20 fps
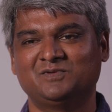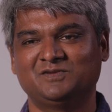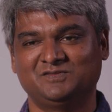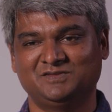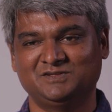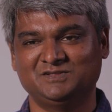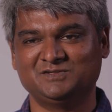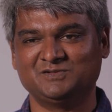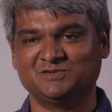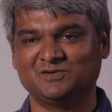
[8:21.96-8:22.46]

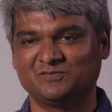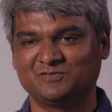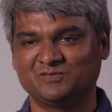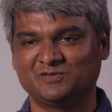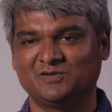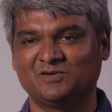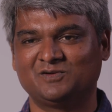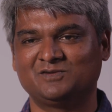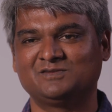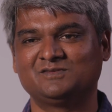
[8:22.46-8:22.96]
precision of
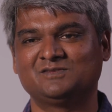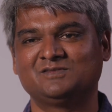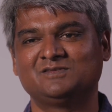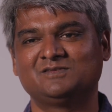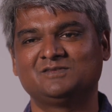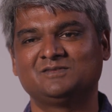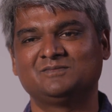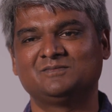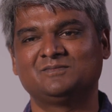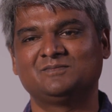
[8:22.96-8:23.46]

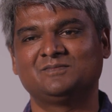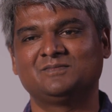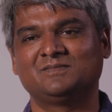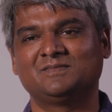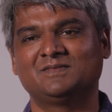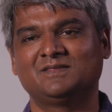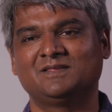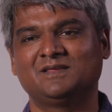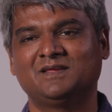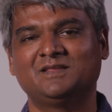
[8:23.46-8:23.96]
thoughts,
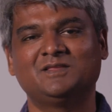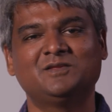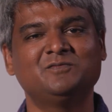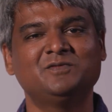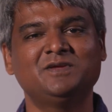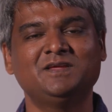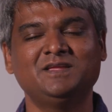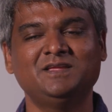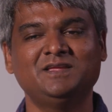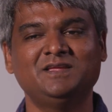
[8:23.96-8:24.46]
and the
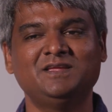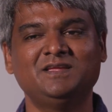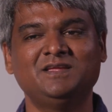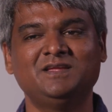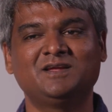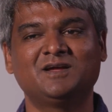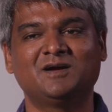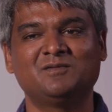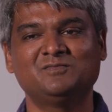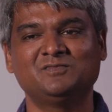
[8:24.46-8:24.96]
way he
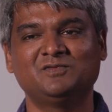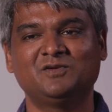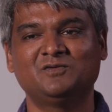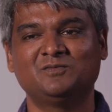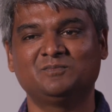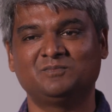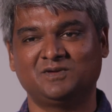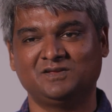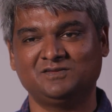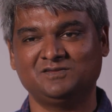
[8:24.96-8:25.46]
comes
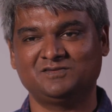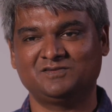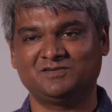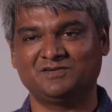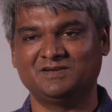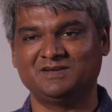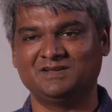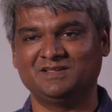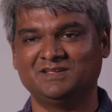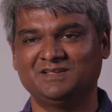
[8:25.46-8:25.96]
out
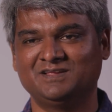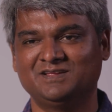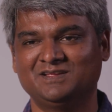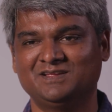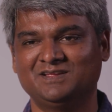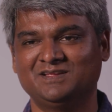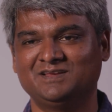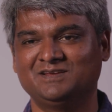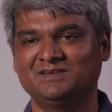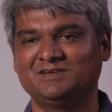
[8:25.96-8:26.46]
pastorally
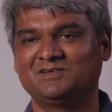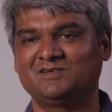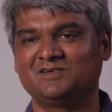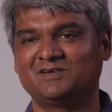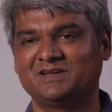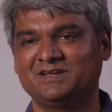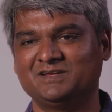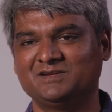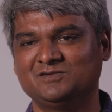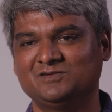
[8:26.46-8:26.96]
in
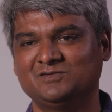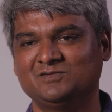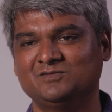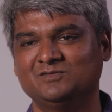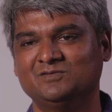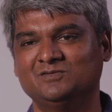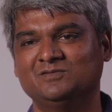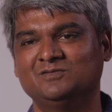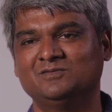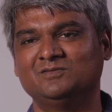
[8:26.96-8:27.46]
trying
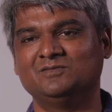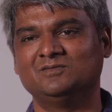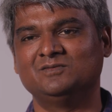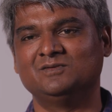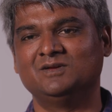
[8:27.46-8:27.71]
to